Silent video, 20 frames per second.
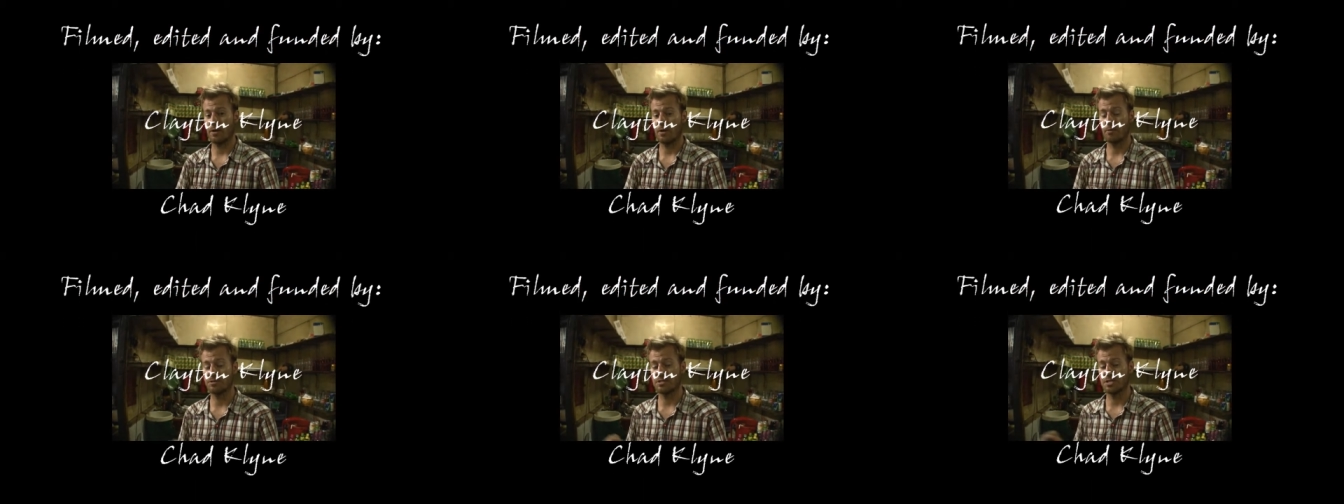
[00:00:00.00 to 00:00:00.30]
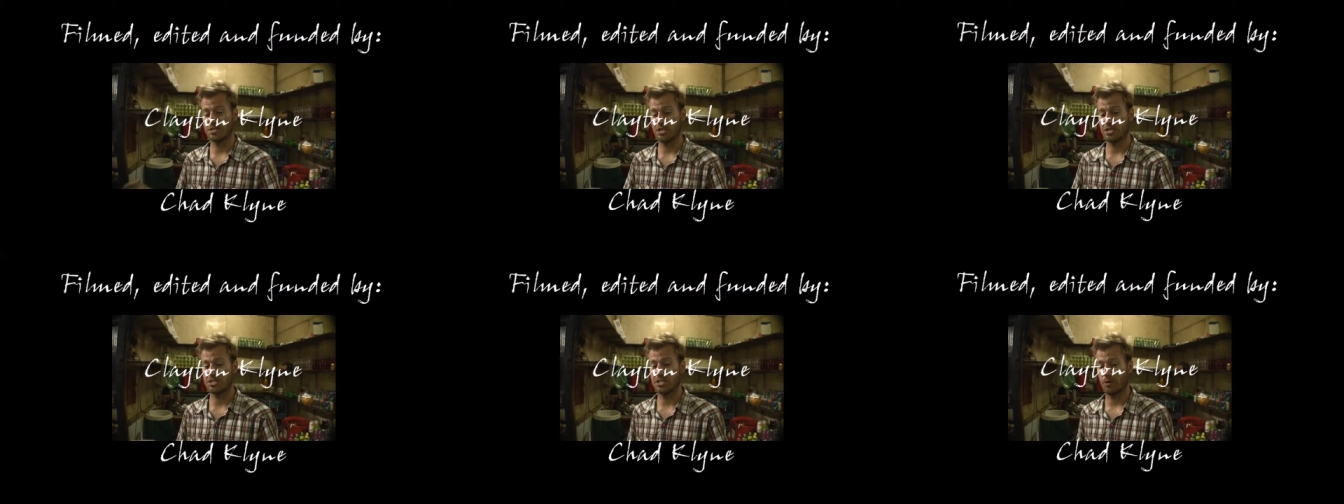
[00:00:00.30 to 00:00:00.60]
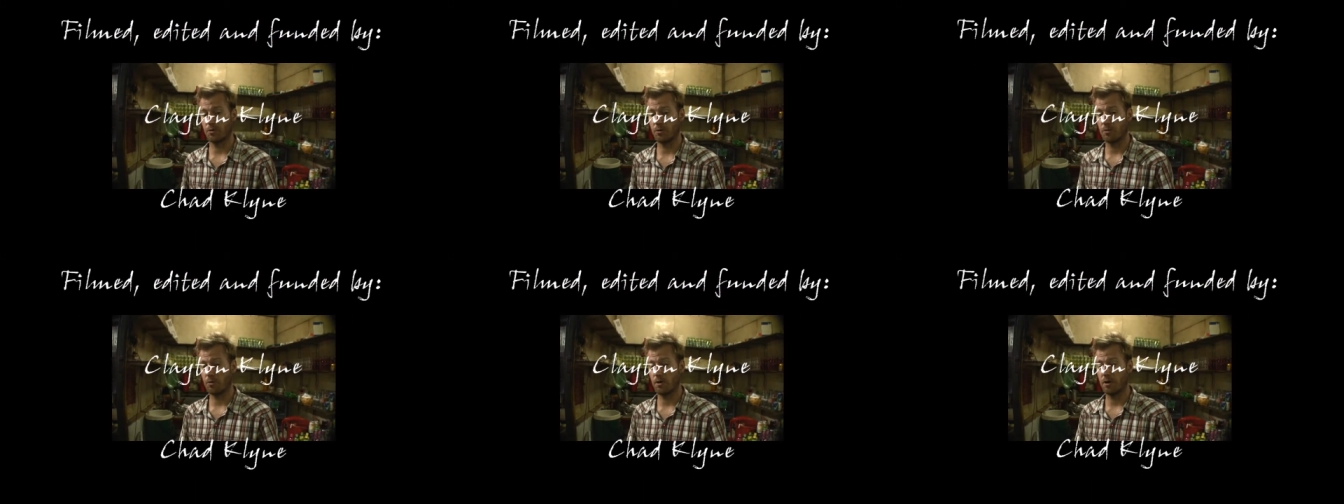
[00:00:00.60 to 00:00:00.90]
it was a dish
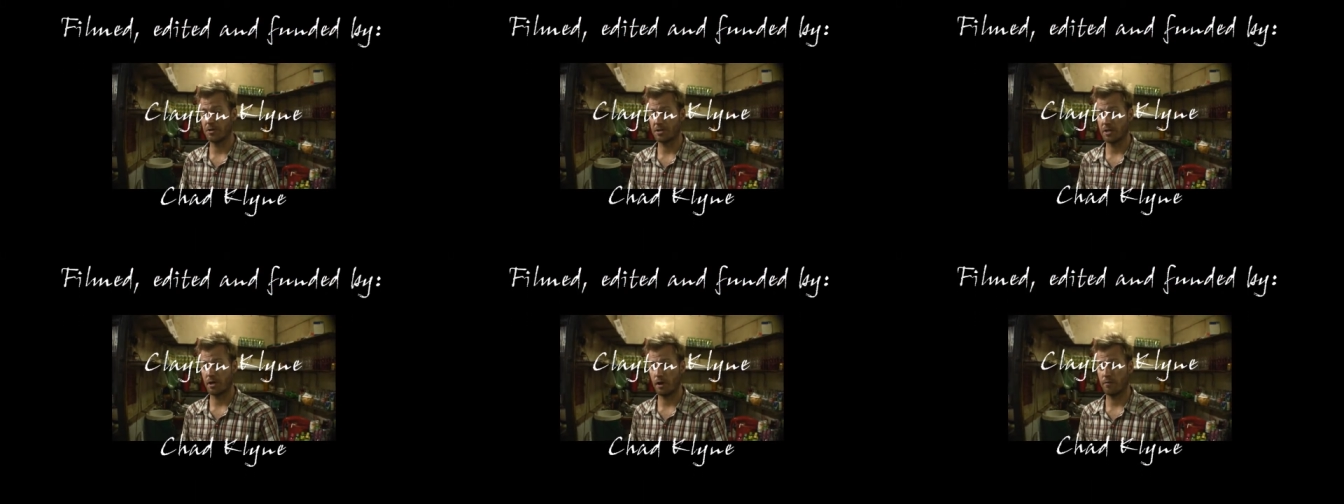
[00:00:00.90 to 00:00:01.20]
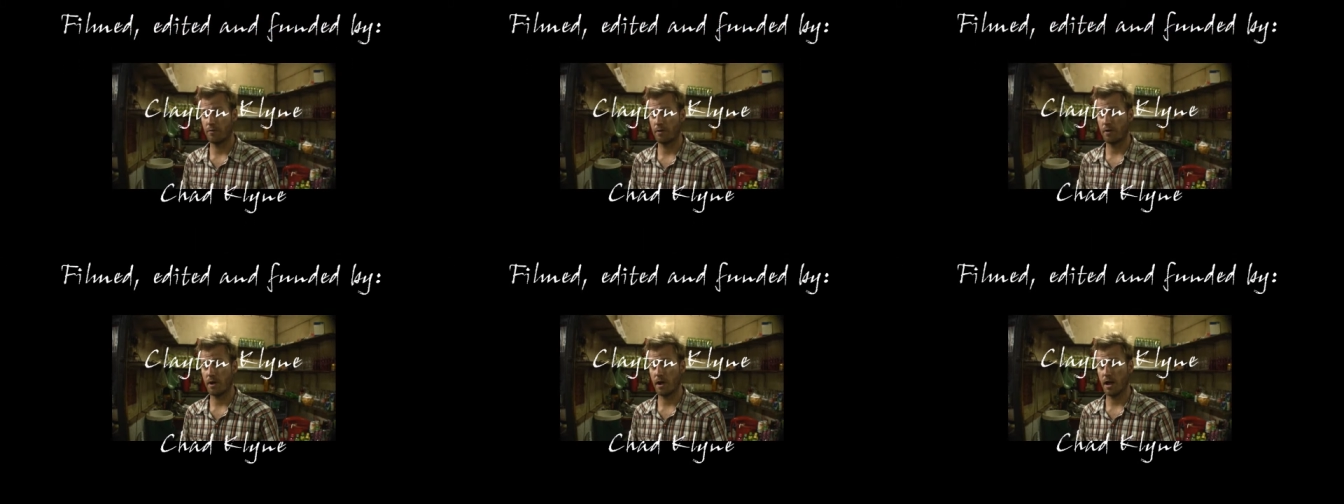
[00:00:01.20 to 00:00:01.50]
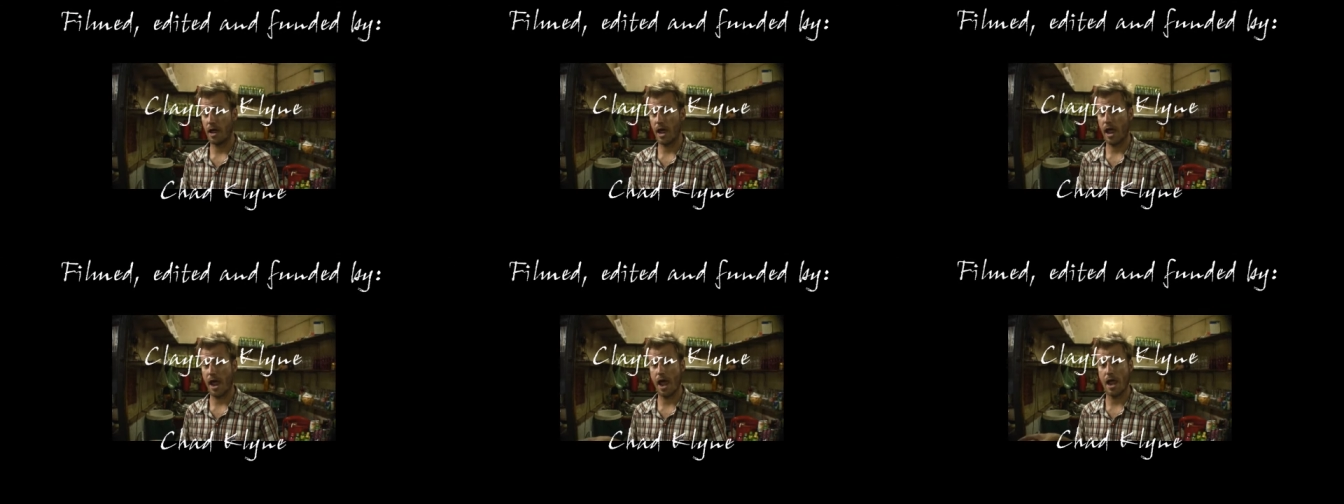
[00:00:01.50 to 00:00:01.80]
that we wanted to cover
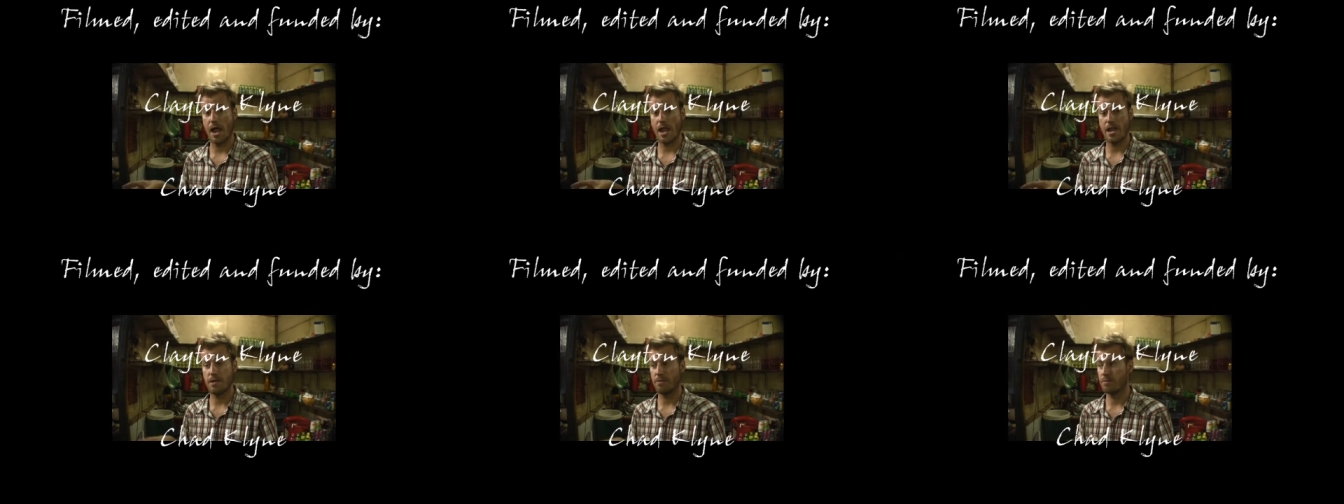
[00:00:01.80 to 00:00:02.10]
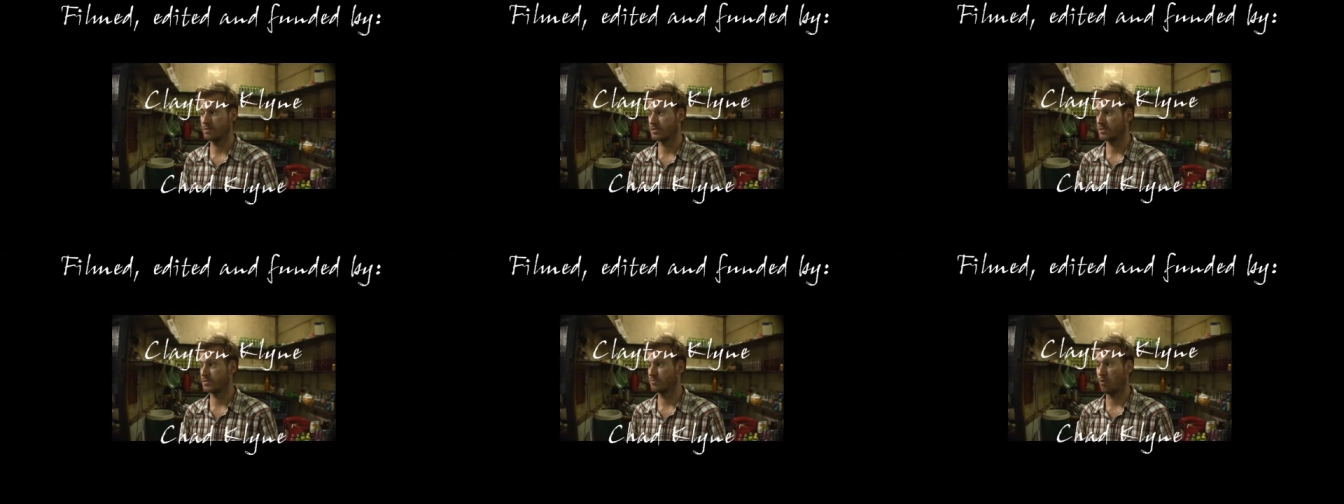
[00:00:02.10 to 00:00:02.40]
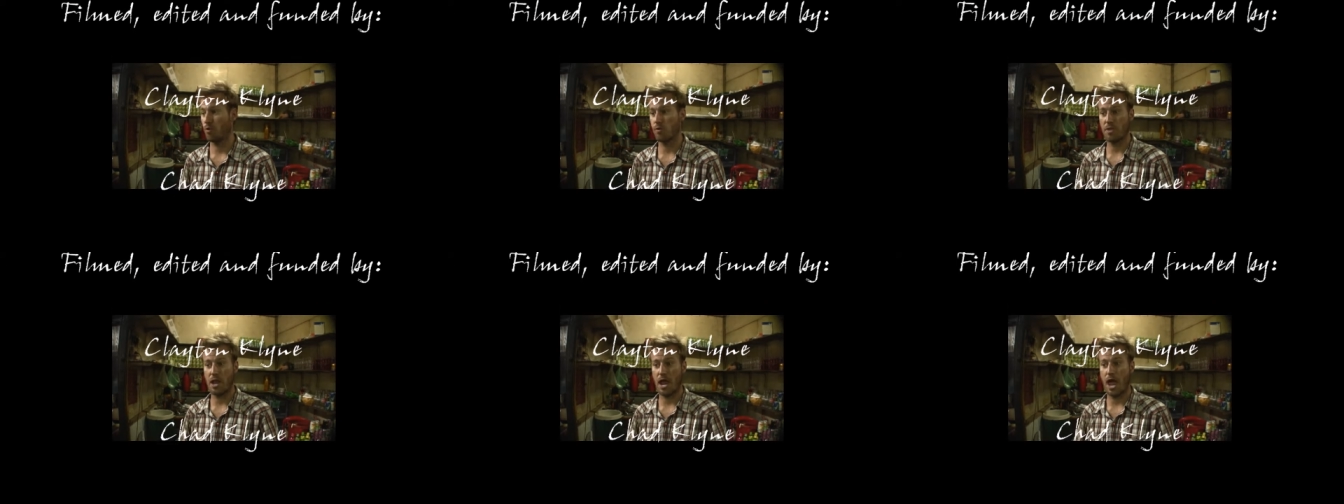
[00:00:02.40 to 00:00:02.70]
and he was
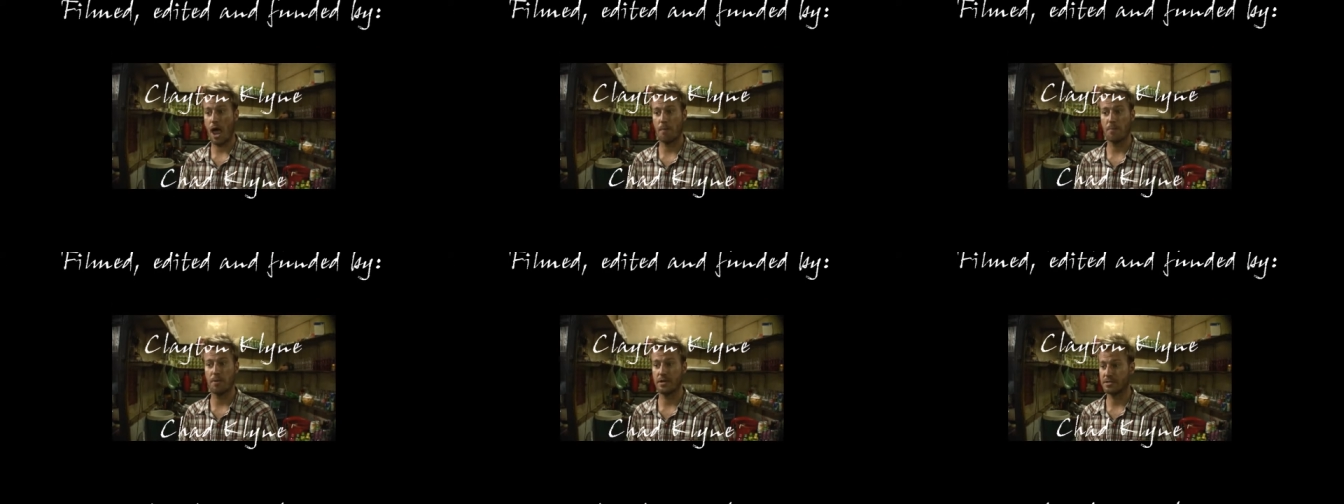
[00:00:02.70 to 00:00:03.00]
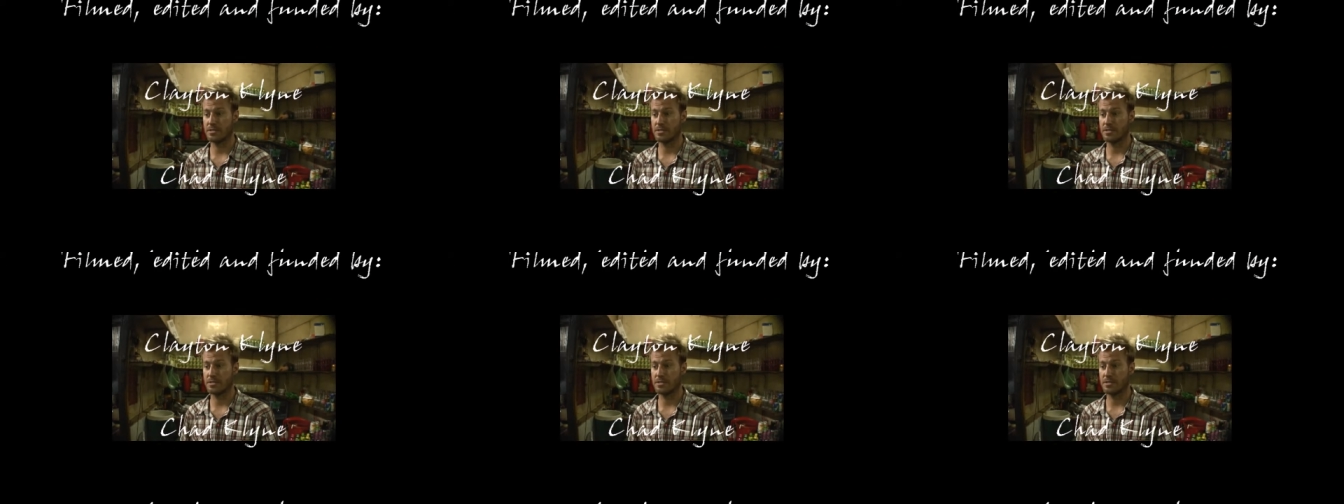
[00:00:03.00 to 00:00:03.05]
more than happy.